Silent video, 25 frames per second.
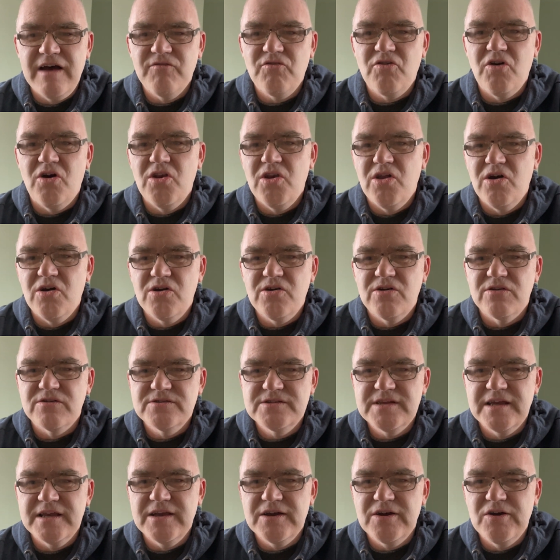I've got a lot of
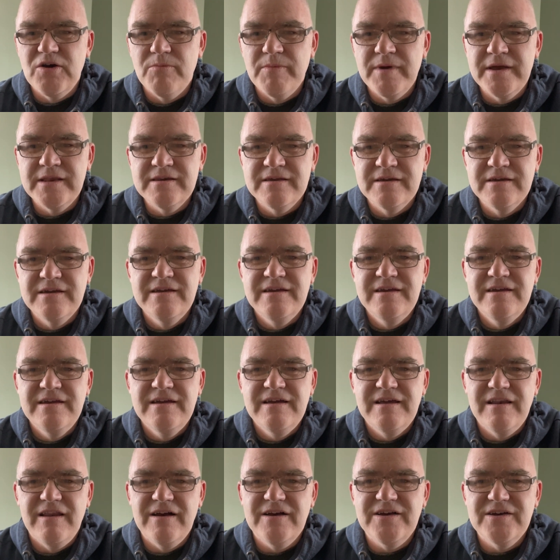content coming.
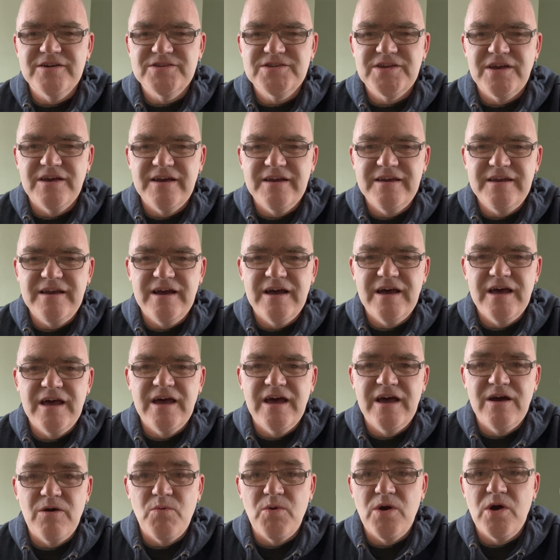Like I say,
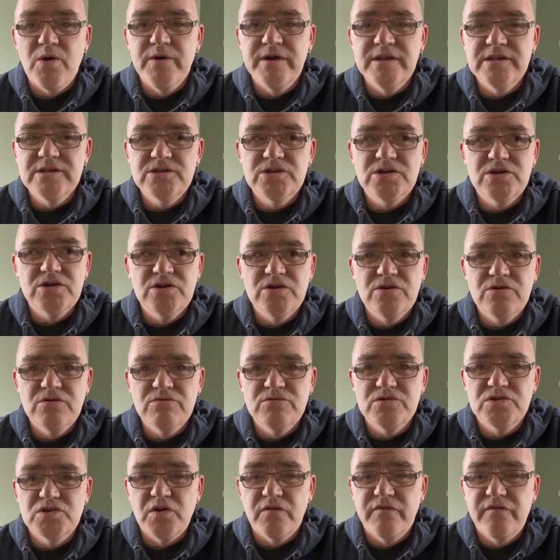we're going
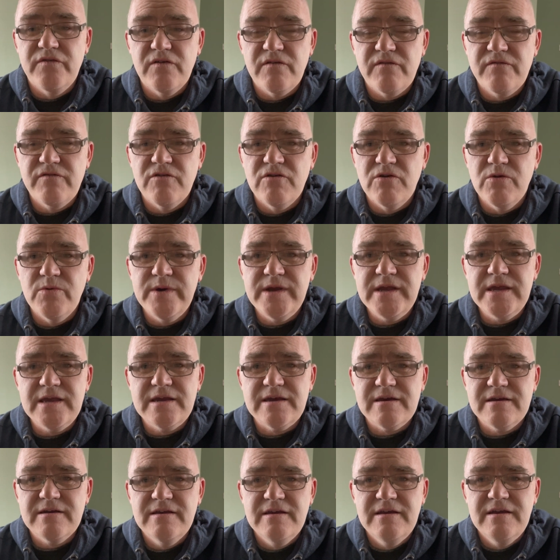to Suffolk for a
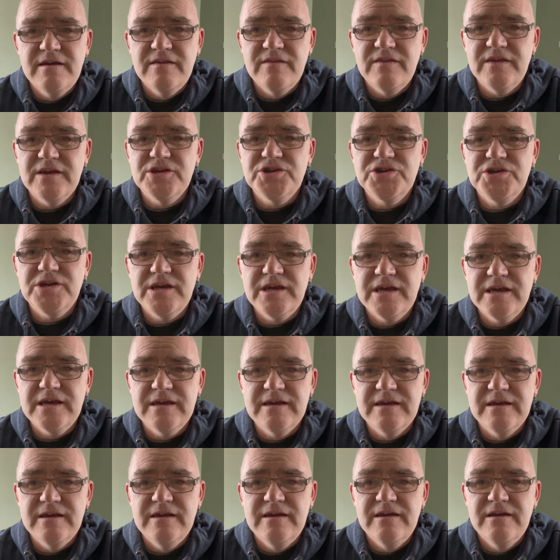week this year,
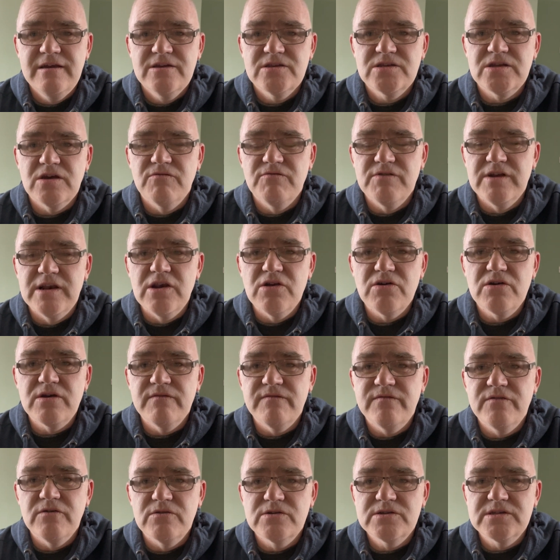so really looking
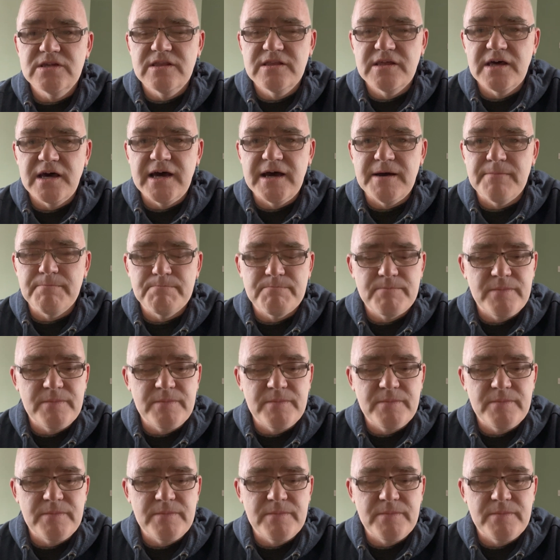forward to that.